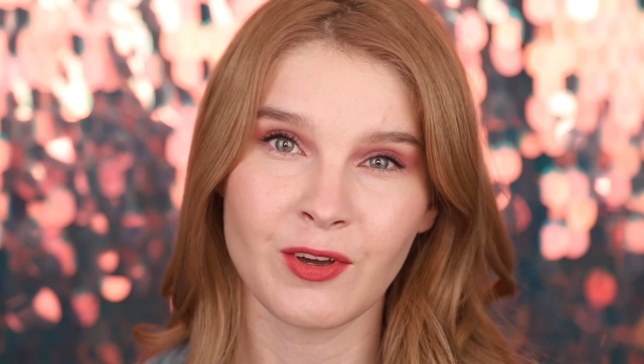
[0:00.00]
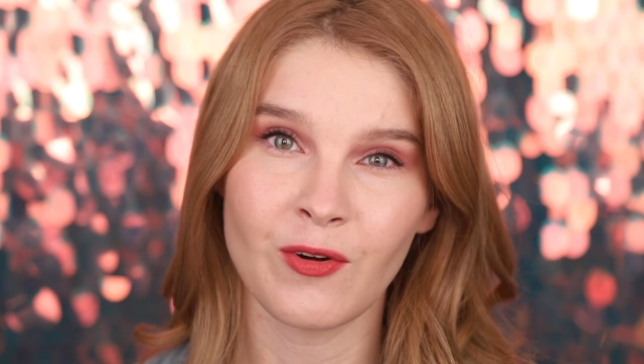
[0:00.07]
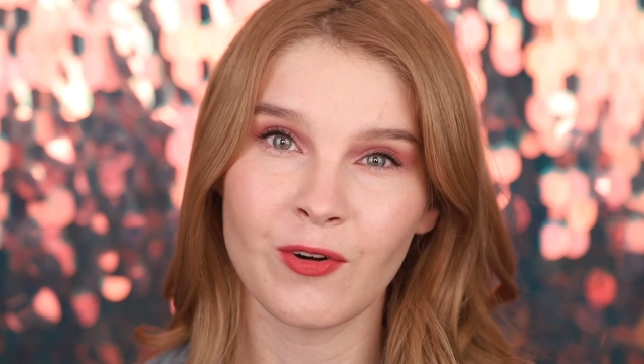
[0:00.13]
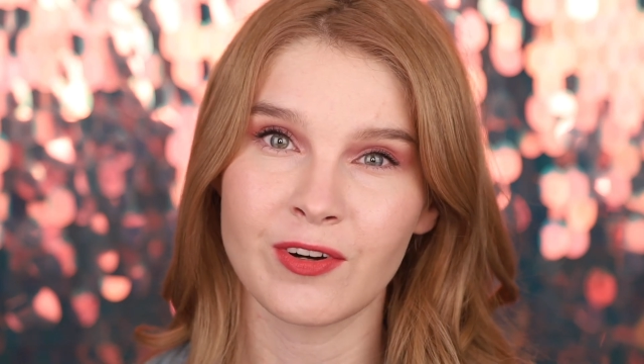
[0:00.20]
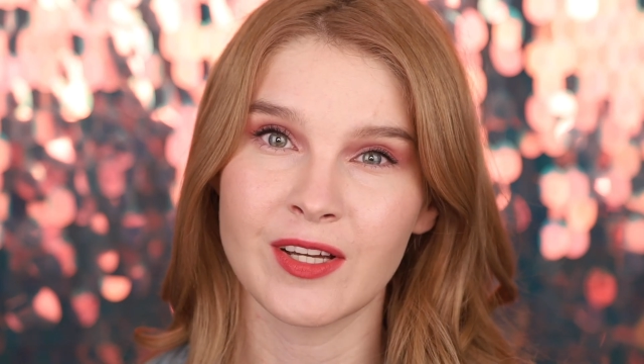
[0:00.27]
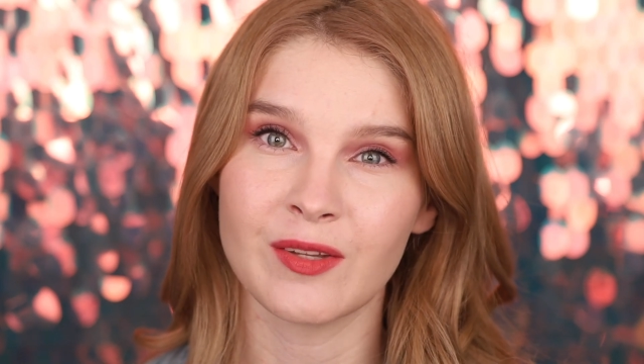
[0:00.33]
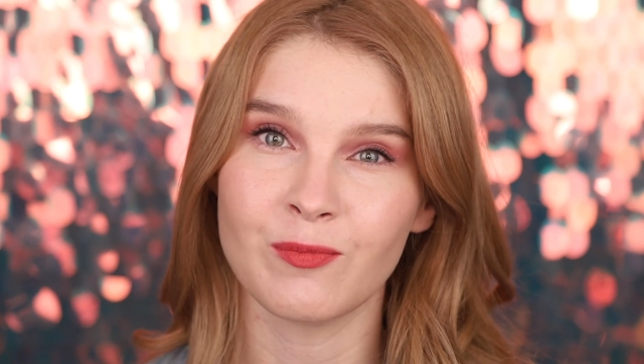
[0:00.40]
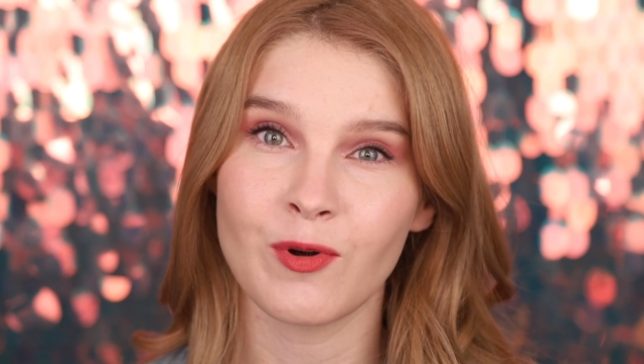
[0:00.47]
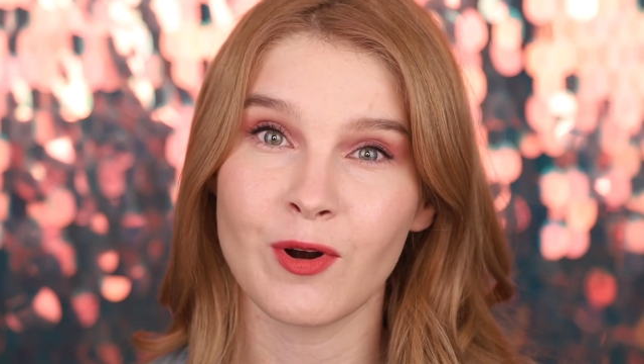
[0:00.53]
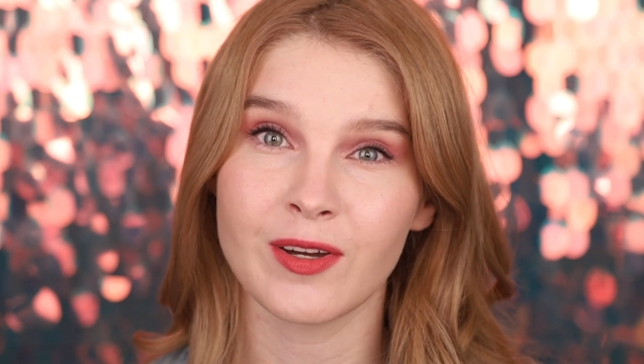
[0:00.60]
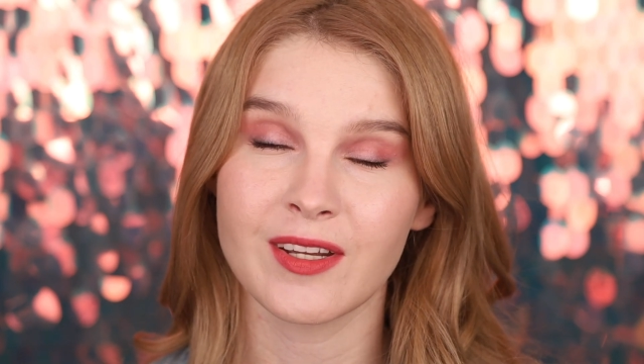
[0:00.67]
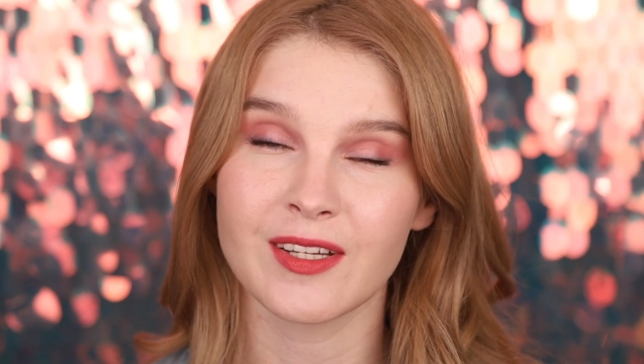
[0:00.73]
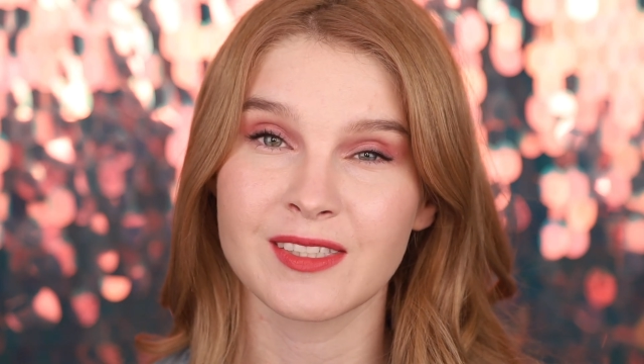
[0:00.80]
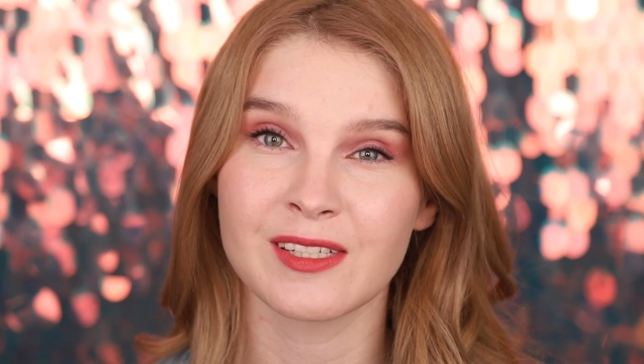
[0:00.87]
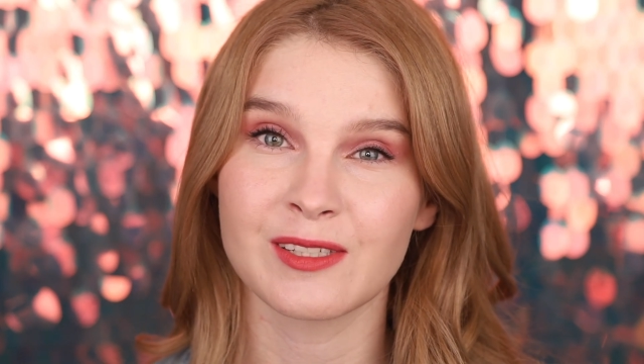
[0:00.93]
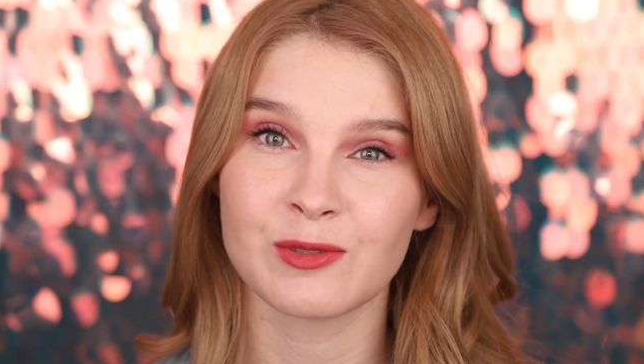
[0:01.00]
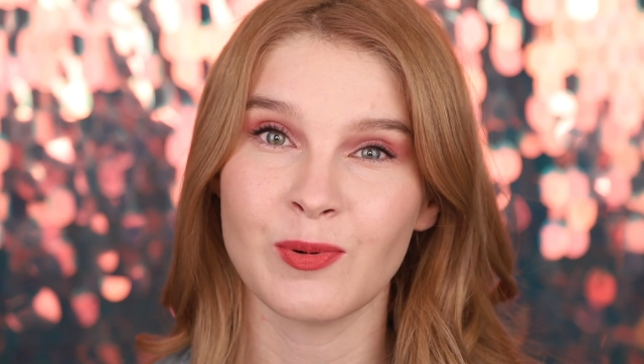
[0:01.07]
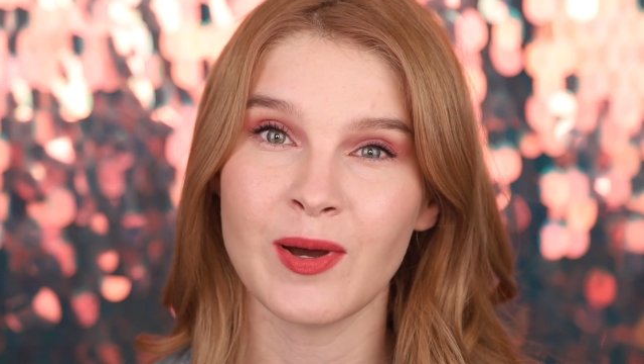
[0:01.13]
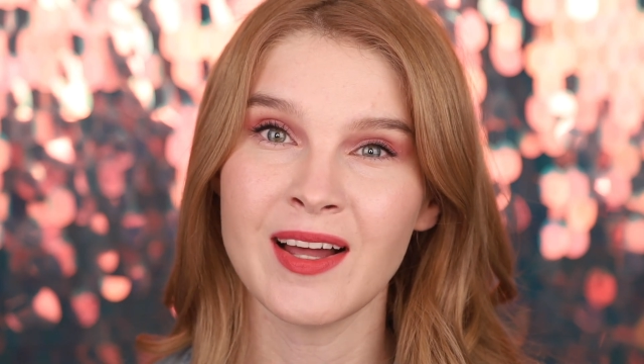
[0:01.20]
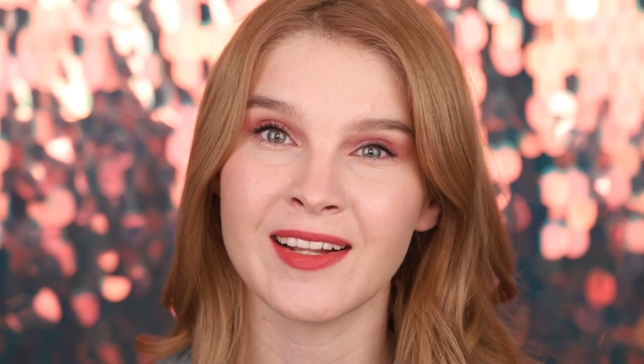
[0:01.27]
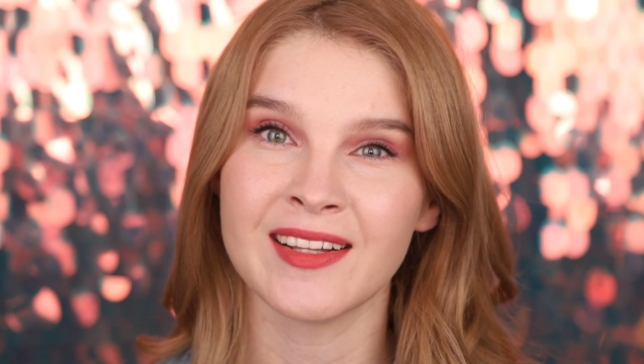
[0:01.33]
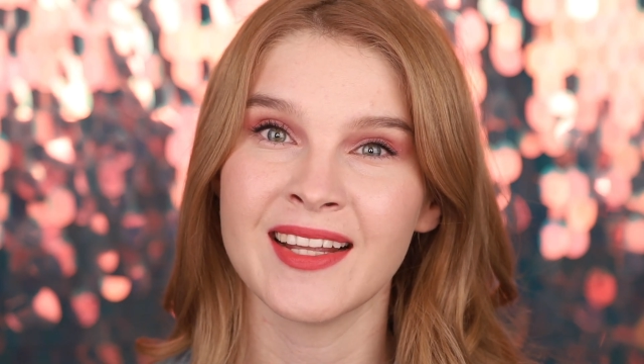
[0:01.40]
Korean products as
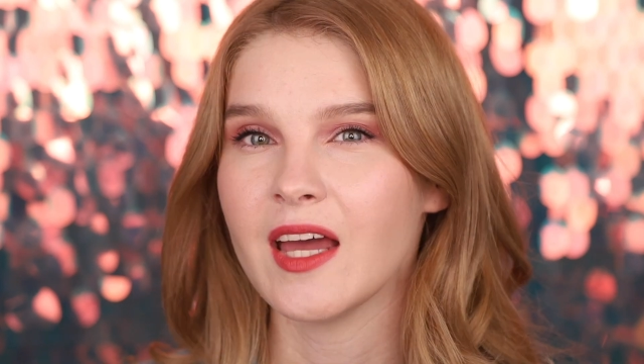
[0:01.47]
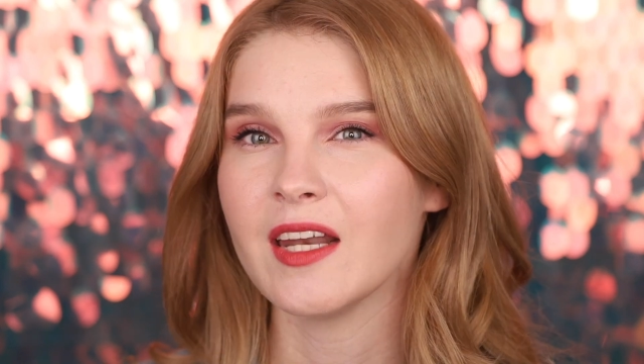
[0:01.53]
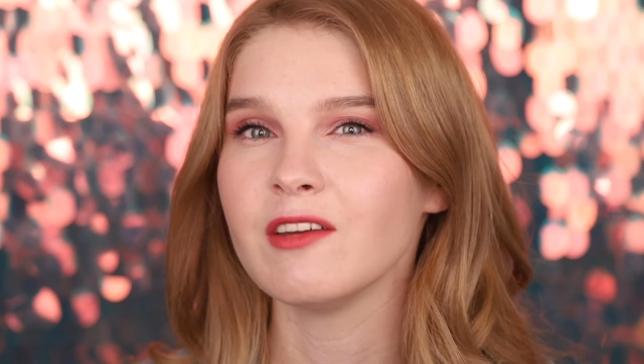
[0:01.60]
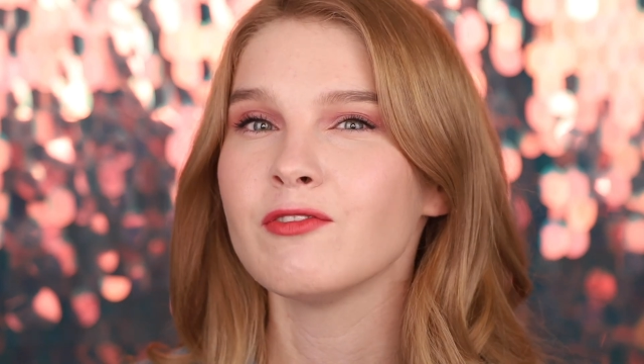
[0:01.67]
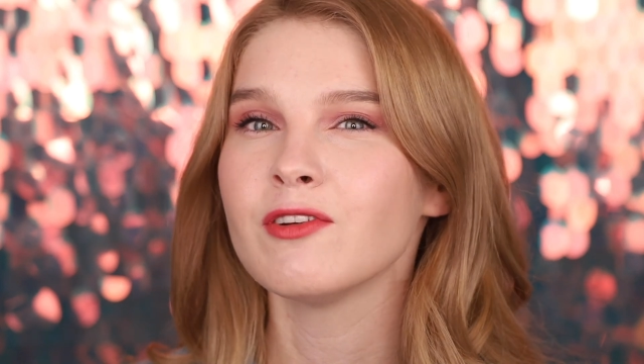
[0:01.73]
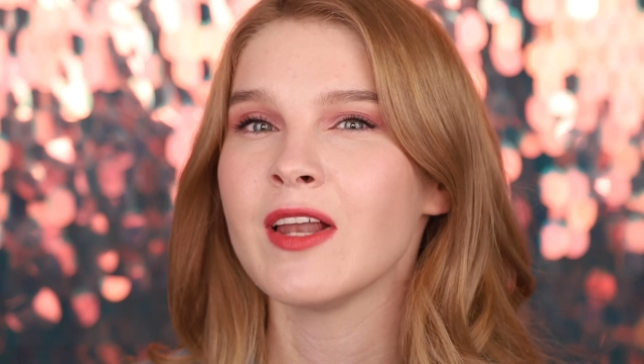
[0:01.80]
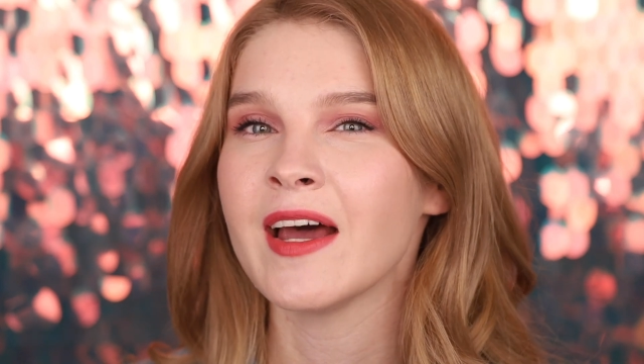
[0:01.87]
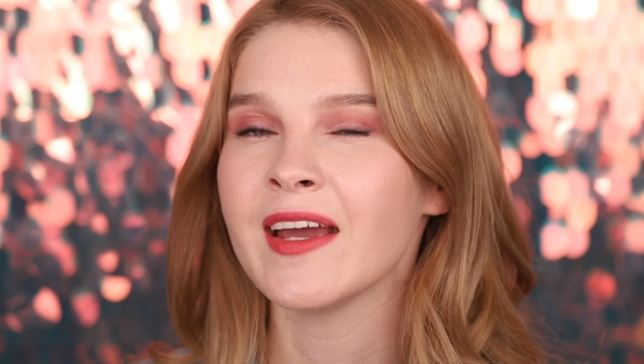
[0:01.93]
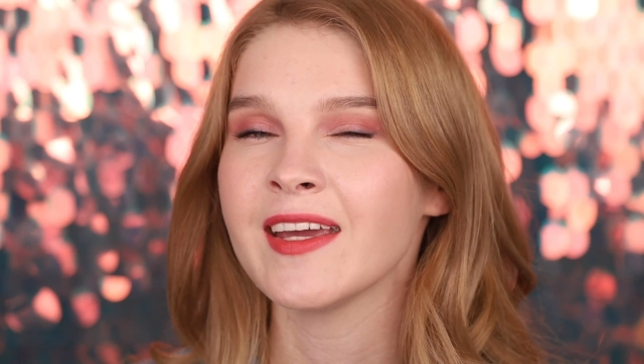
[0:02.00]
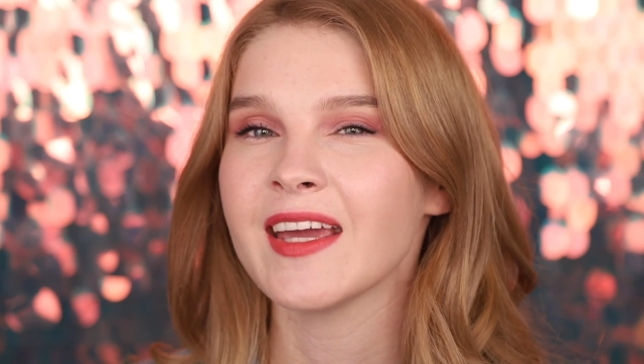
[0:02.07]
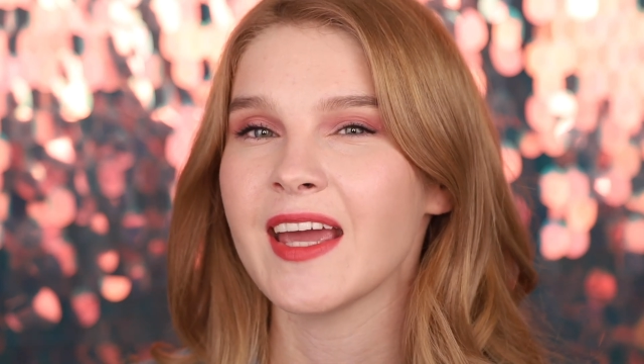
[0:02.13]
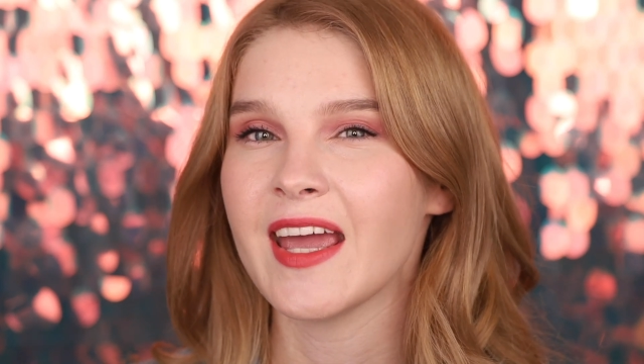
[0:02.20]
well. And if you like